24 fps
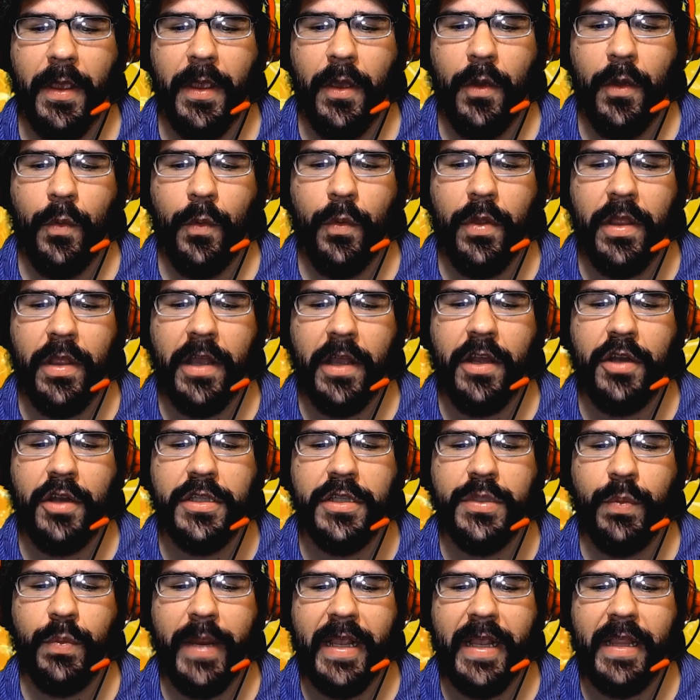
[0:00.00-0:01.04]
When we look at
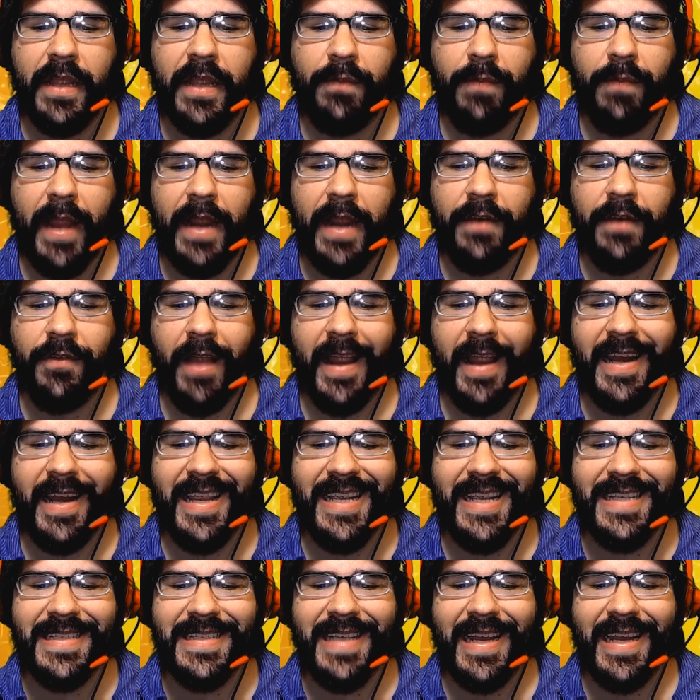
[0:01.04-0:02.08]
his weekly raid grade,
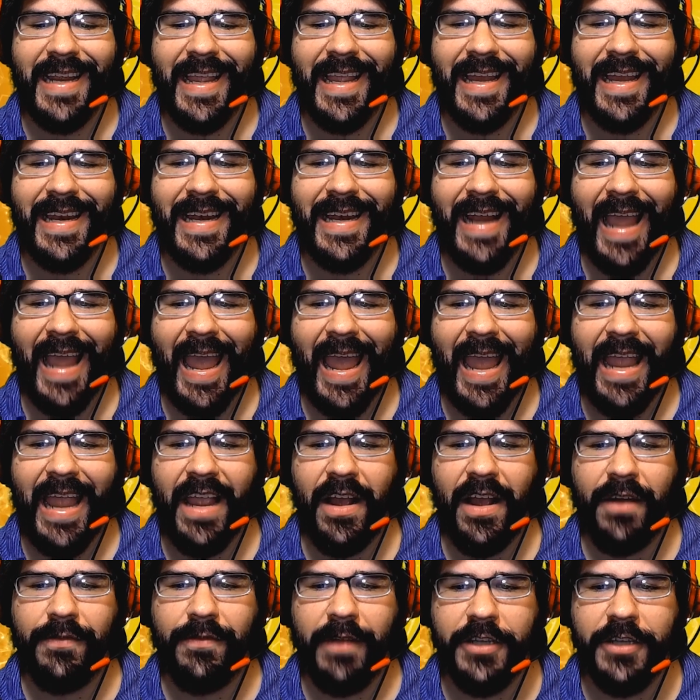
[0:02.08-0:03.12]
he is going to get an A
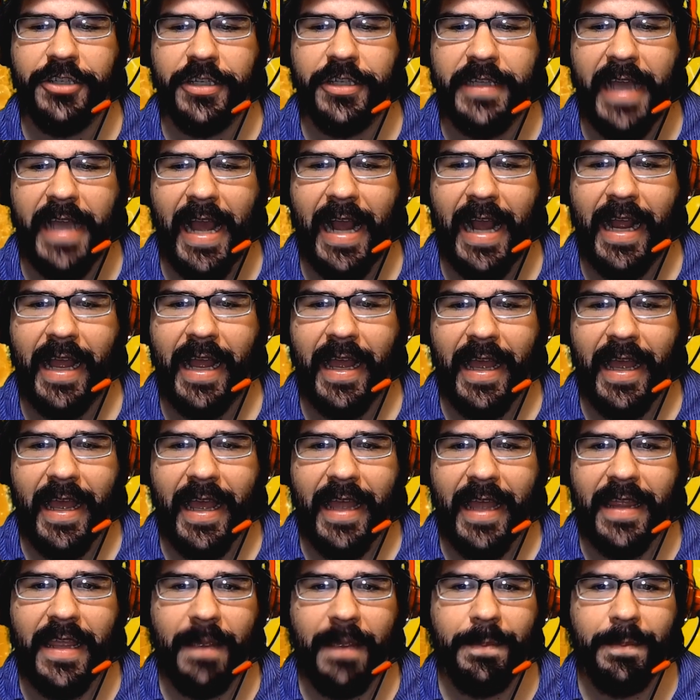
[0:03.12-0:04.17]
on rush attack.
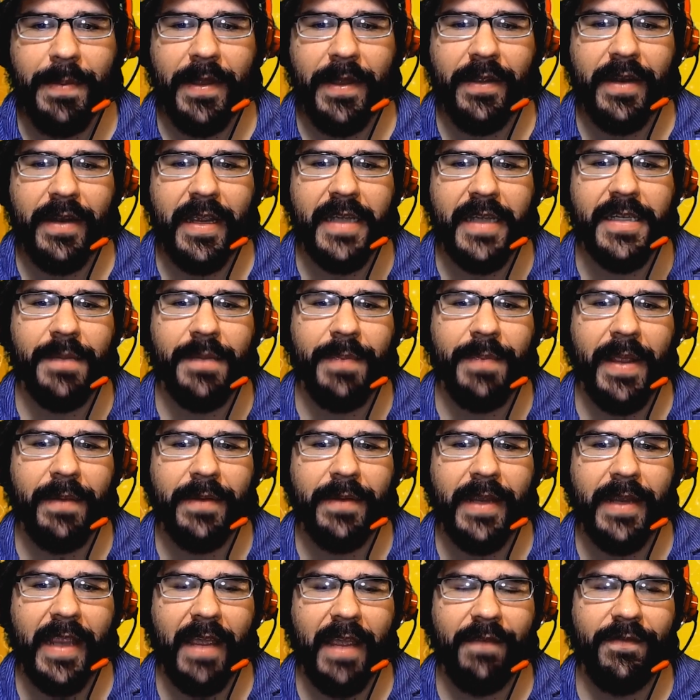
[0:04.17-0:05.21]
The ability to be able
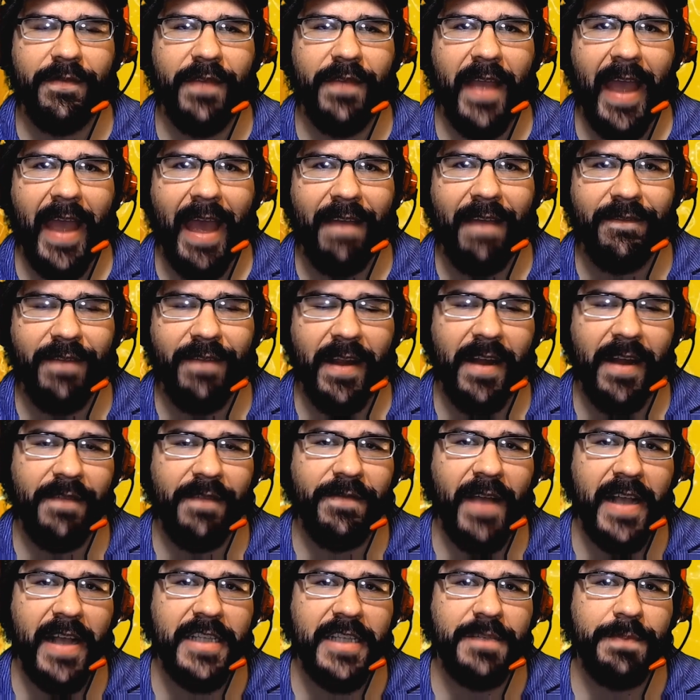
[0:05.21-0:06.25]
to give at very
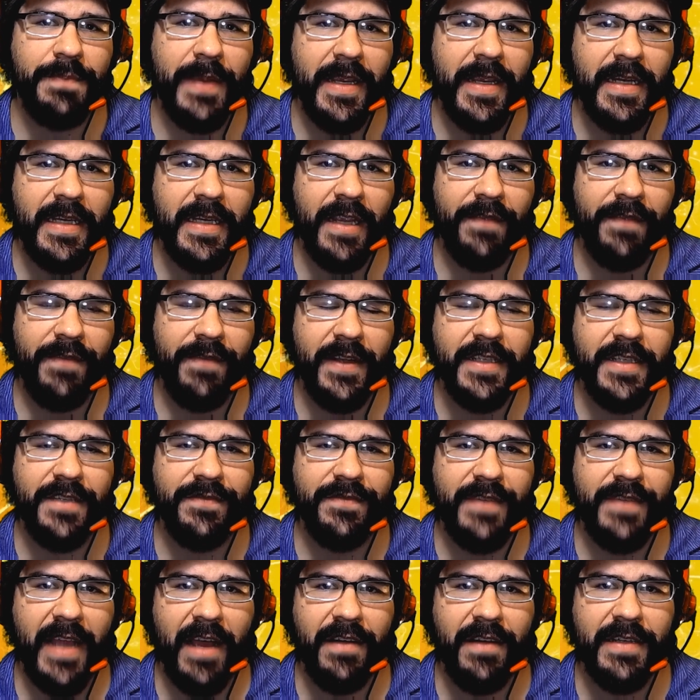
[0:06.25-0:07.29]
fast speed, defensive
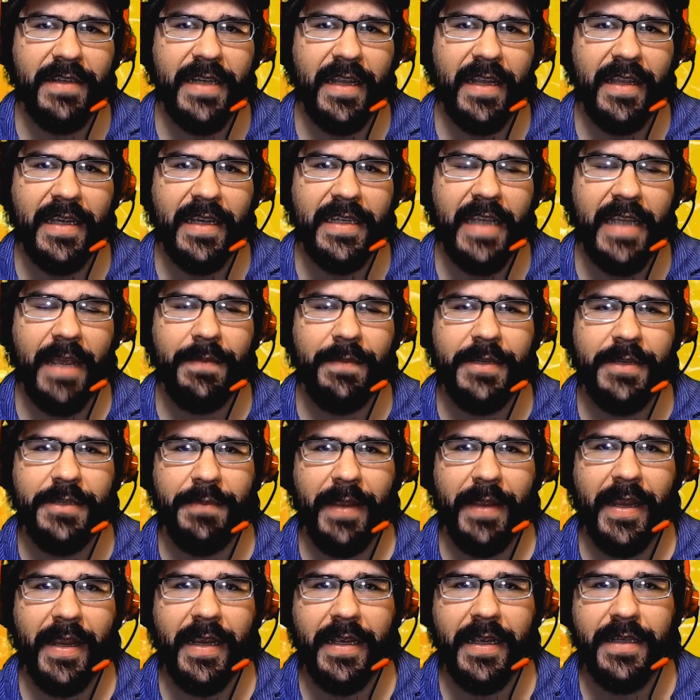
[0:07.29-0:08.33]
down, dealing damage, and
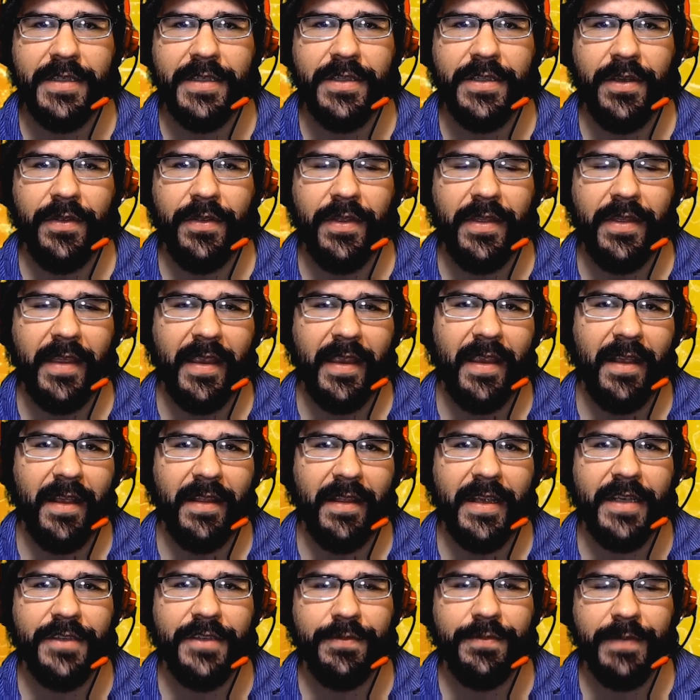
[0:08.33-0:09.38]
making it so that the
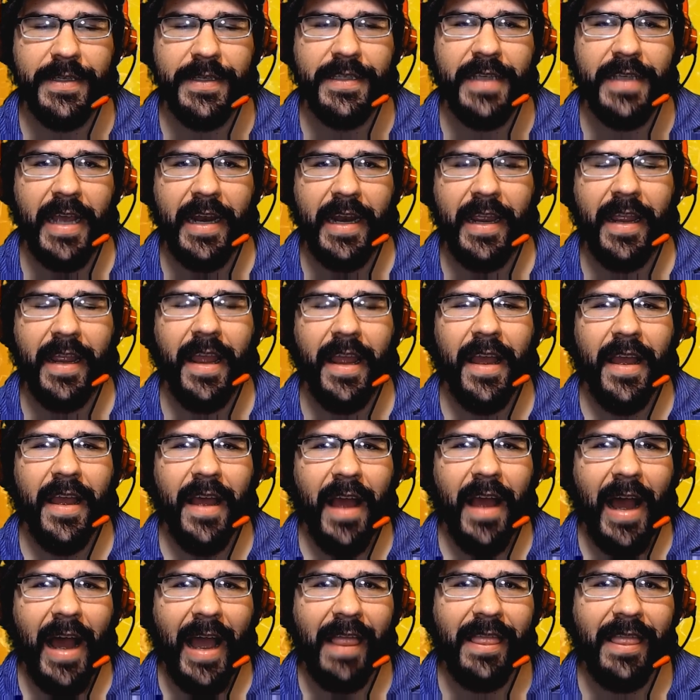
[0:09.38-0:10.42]
healing is resetting.
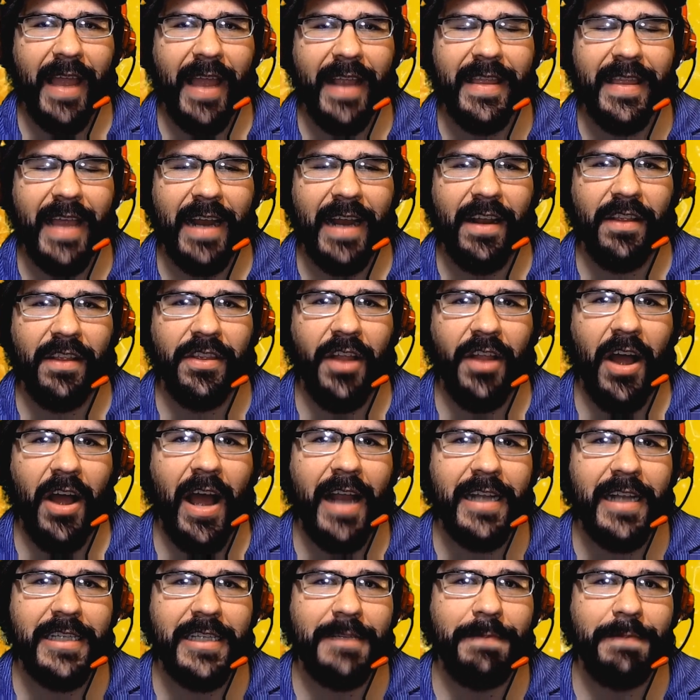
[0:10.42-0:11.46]
I like that a
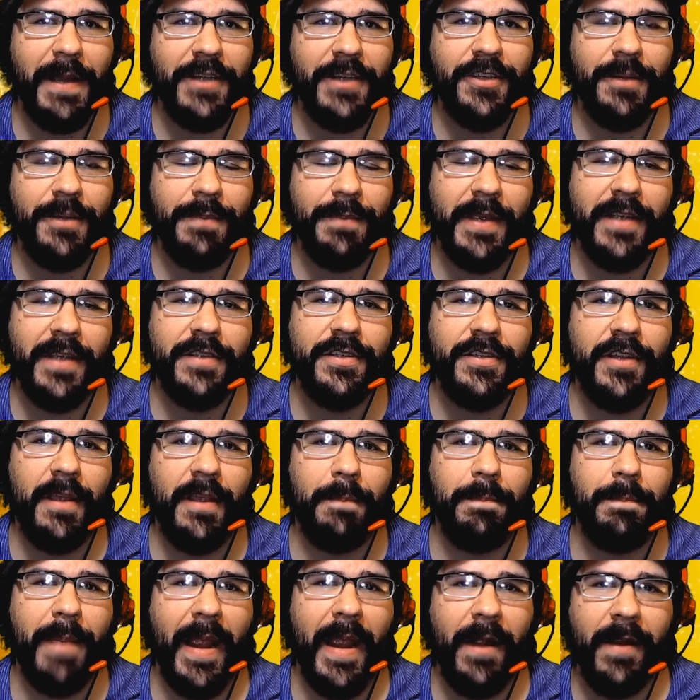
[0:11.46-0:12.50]
lot, especially because you
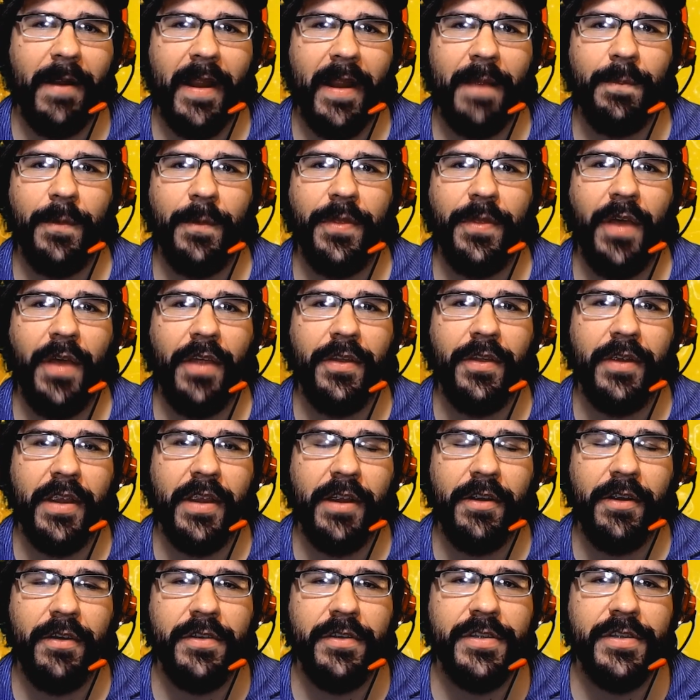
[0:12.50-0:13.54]
compare him with other
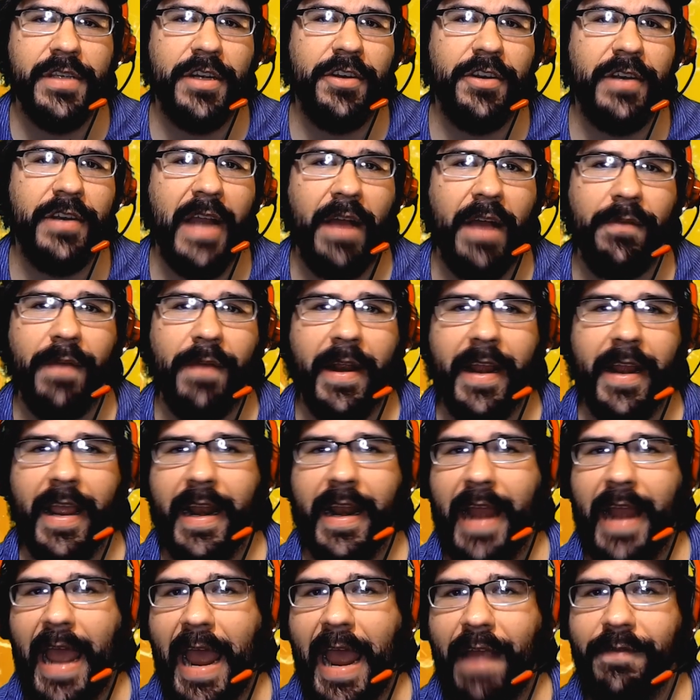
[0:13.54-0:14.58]
heroes that are now running
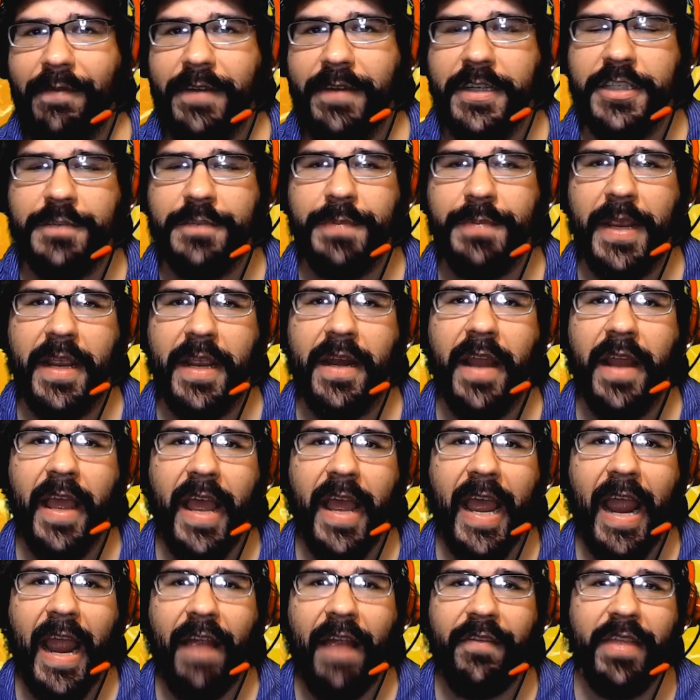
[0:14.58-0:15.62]
at average speed.
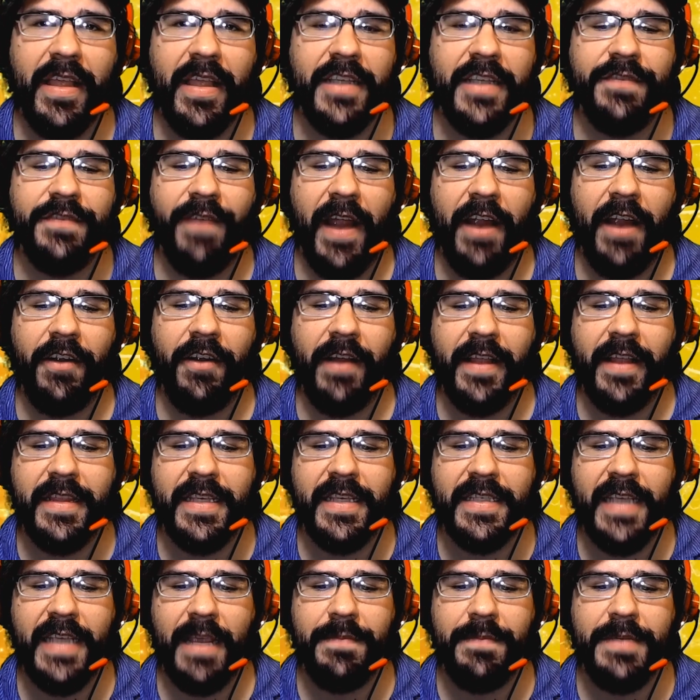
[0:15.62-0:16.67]
Everything's firing at
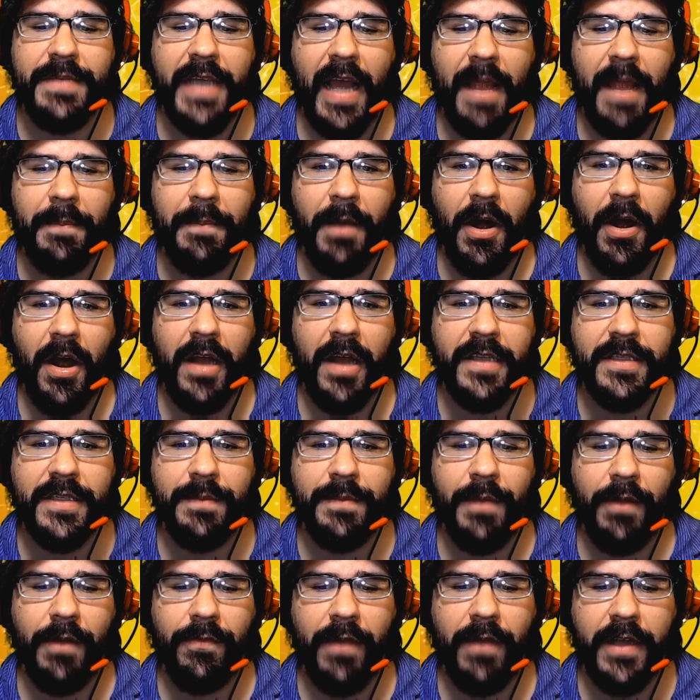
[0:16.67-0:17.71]
the same time.
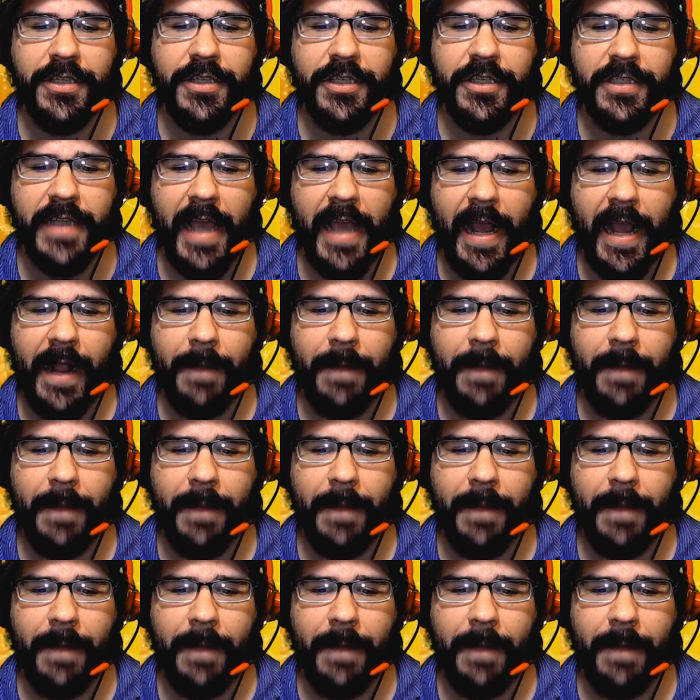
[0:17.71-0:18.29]
Awesome on rush attack.